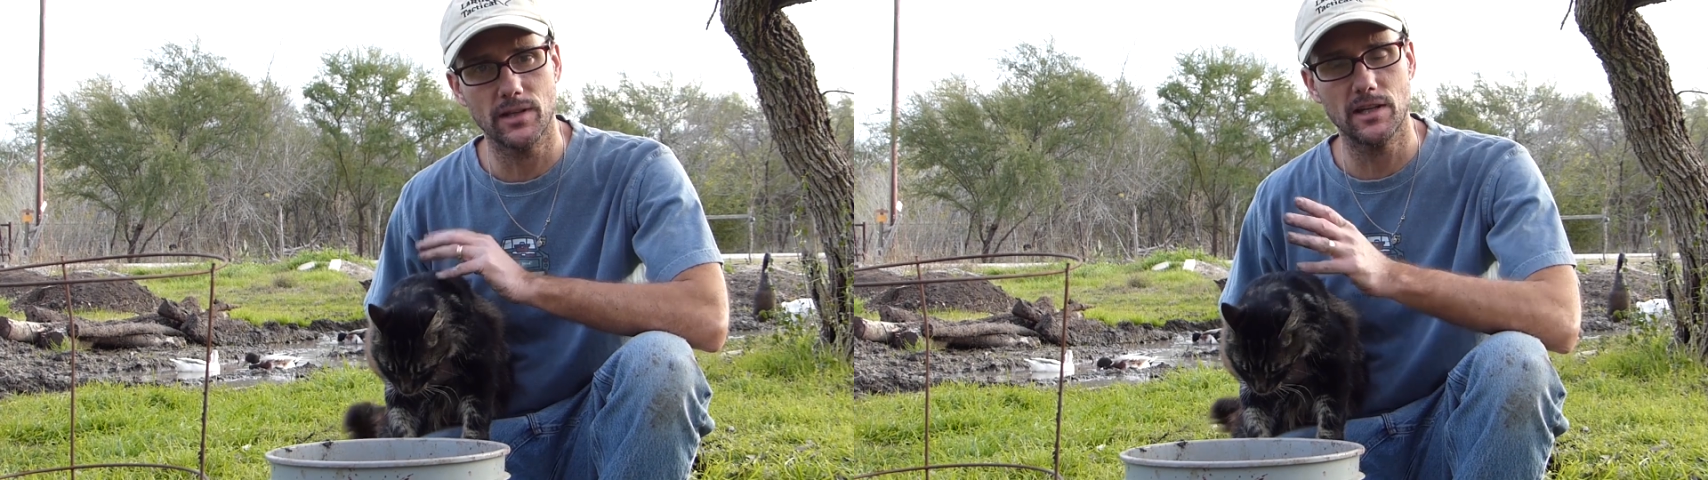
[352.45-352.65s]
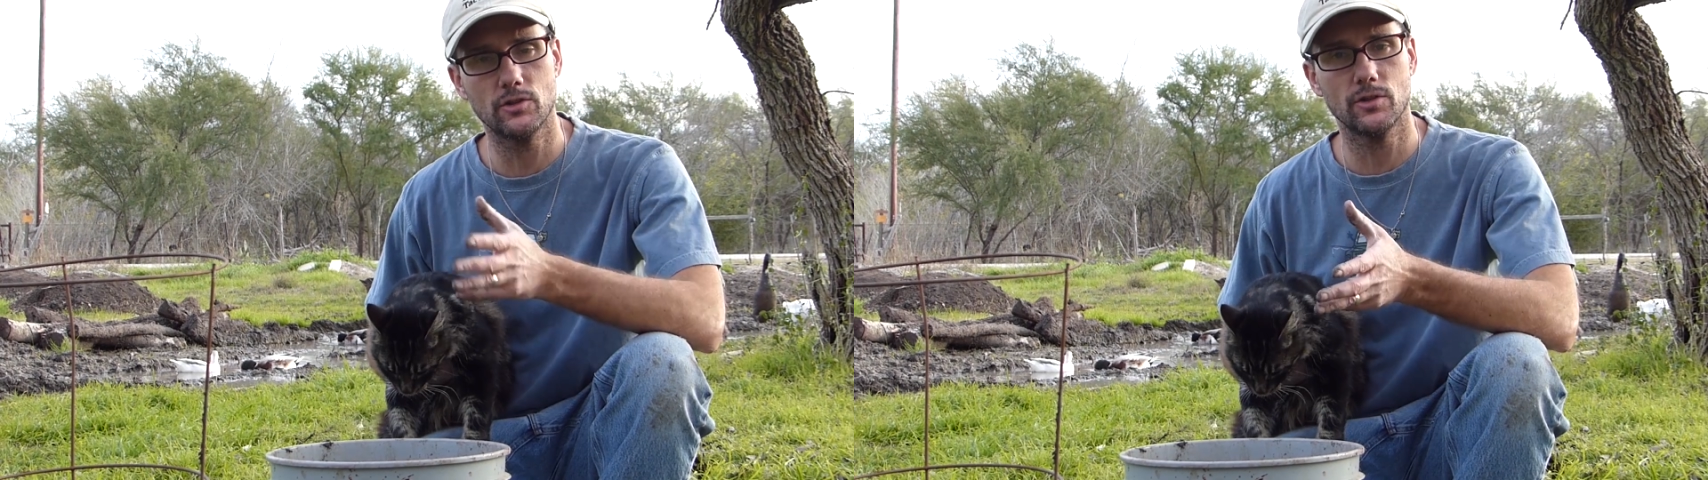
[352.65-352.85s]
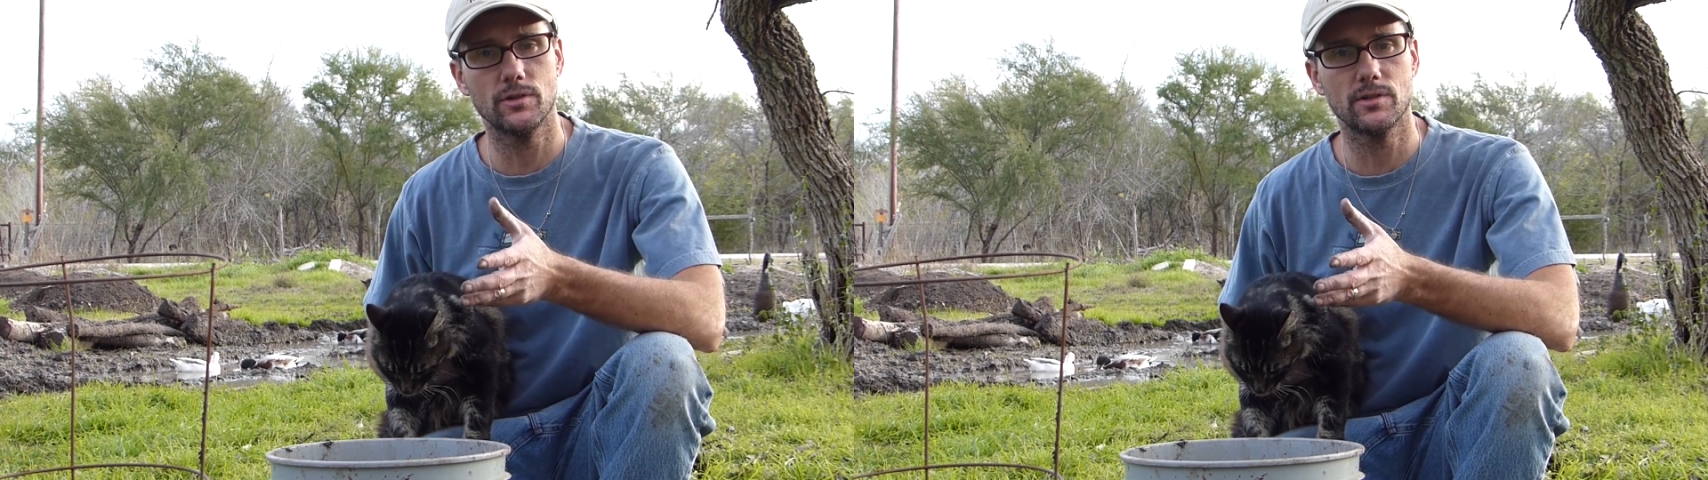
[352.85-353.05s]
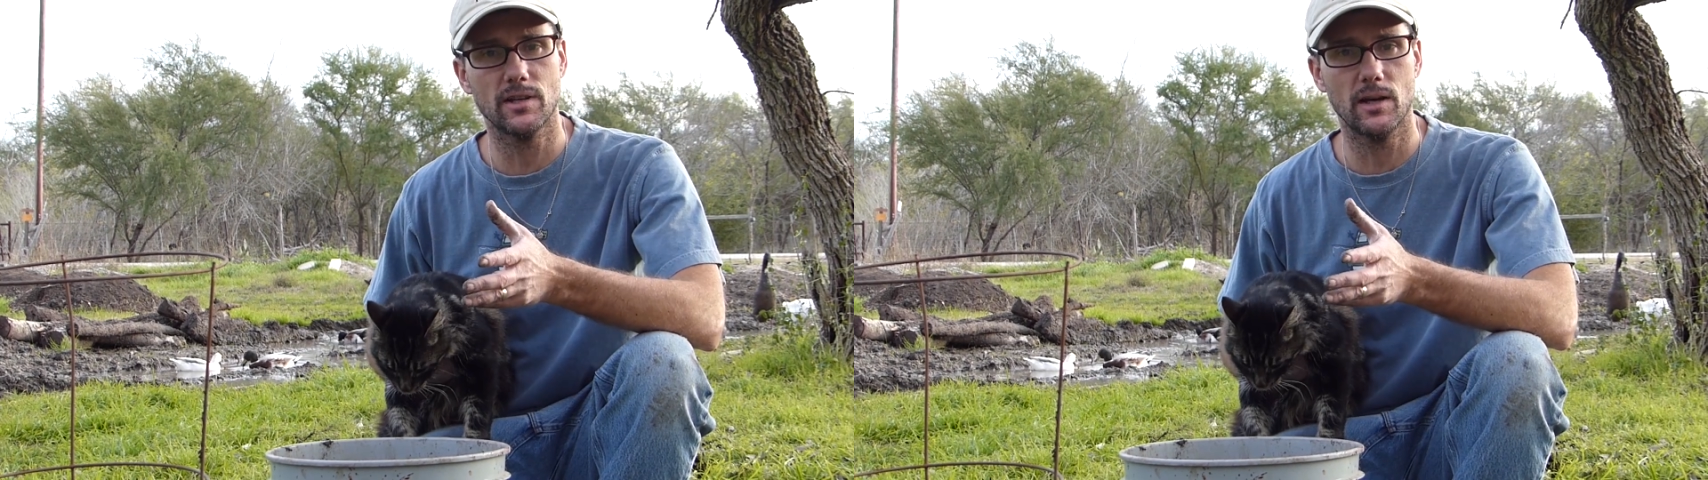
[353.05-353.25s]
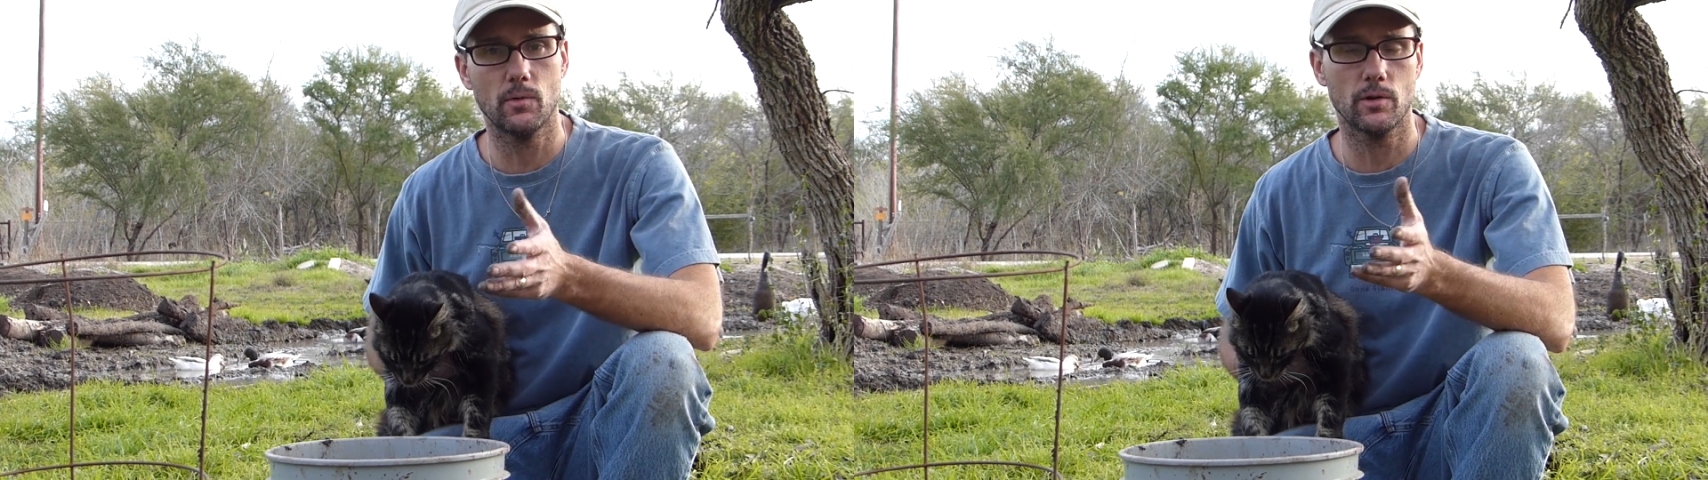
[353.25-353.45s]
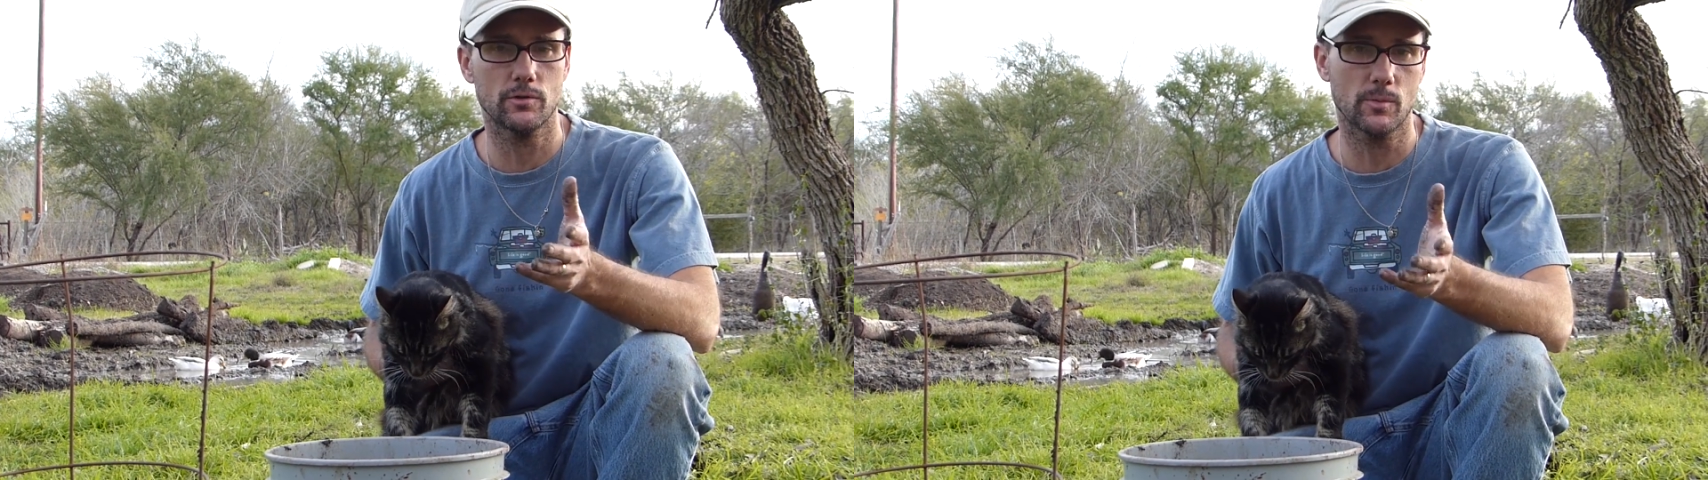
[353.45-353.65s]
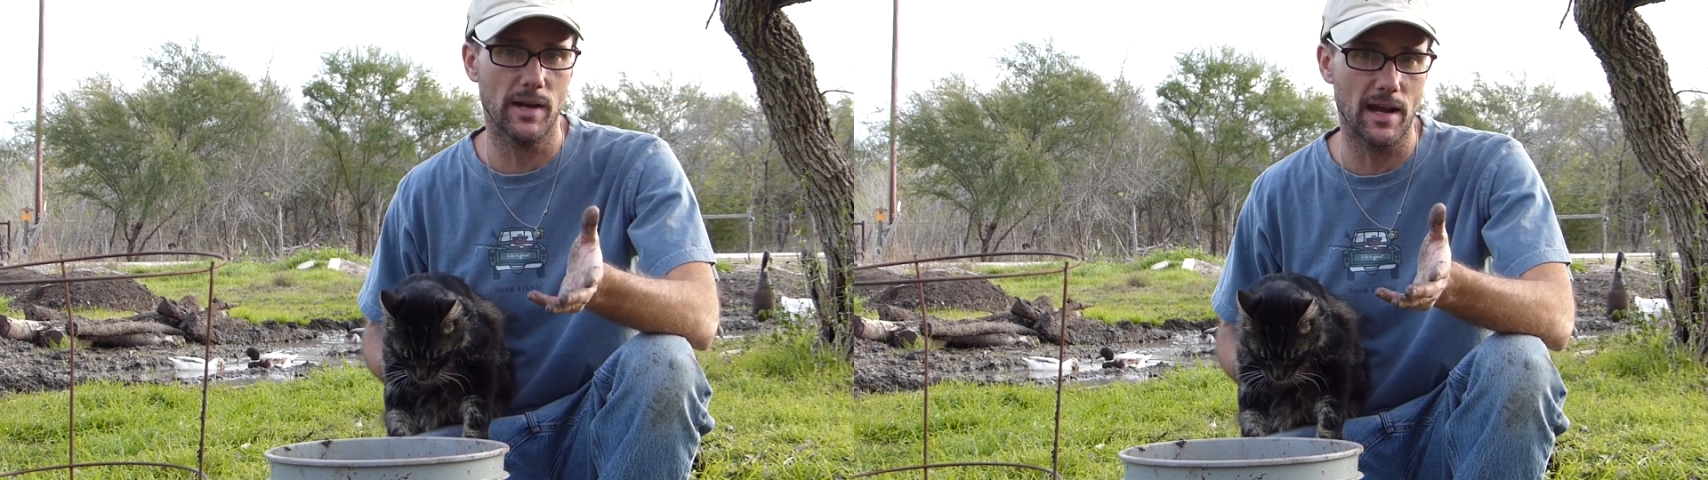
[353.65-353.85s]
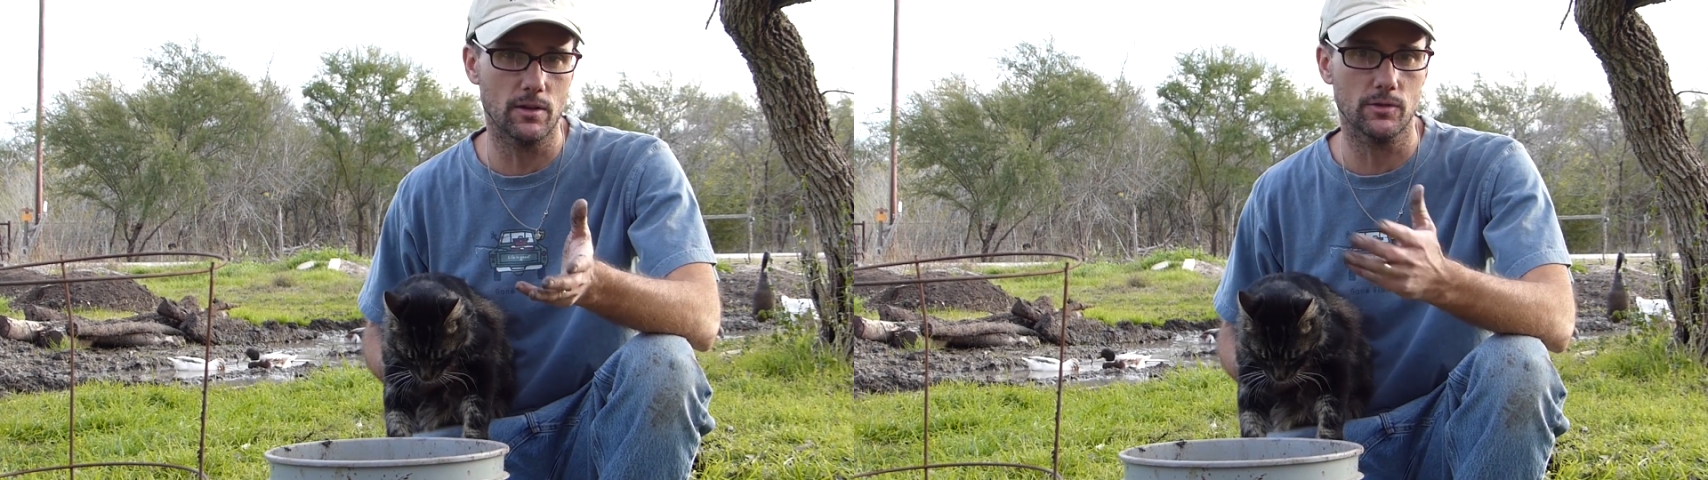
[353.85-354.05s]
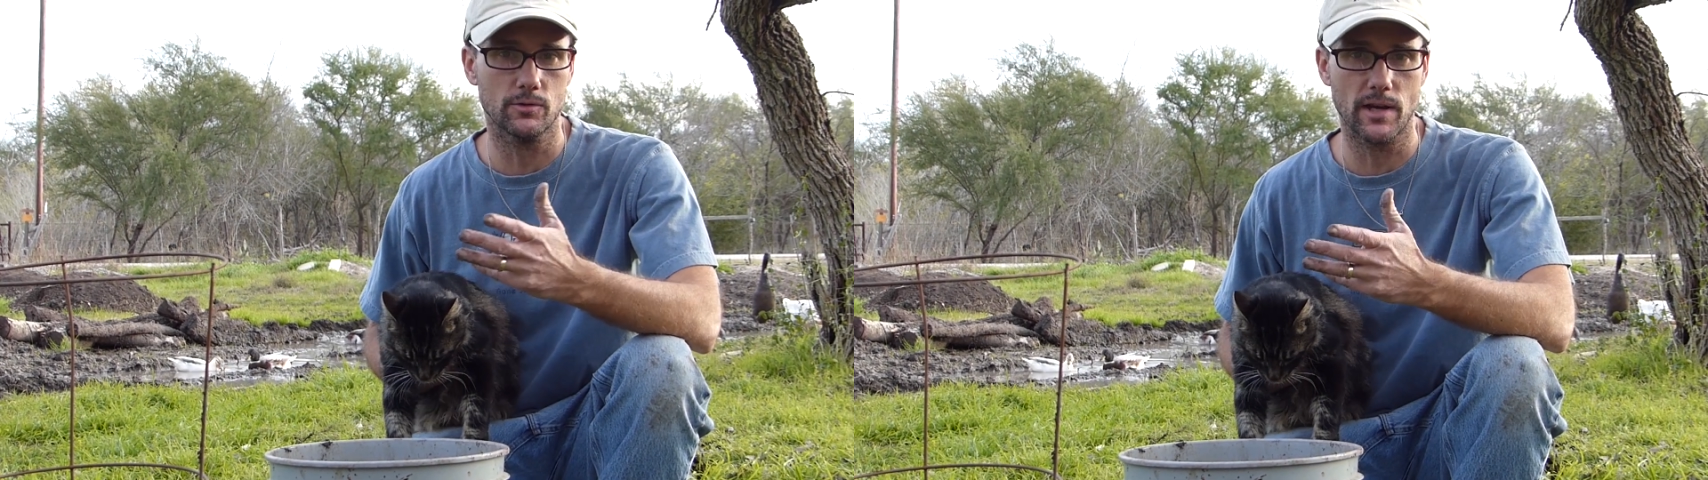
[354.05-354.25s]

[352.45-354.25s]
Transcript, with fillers: The kids couldn't decide whether it was gonna be Alex